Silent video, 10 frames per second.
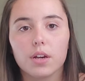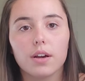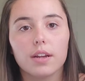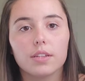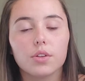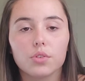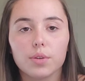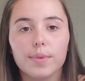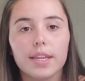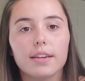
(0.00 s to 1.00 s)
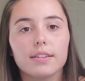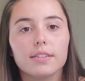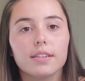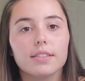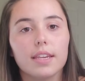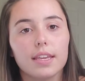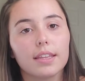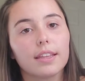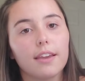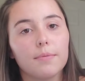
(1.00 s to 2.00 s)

on social medias saying that they